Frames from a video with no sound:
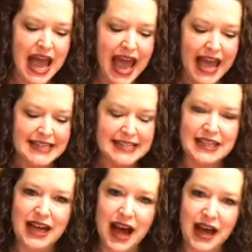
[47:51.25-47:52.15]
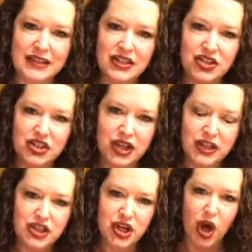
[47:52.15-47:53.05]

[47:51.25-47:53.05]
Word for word: has got such a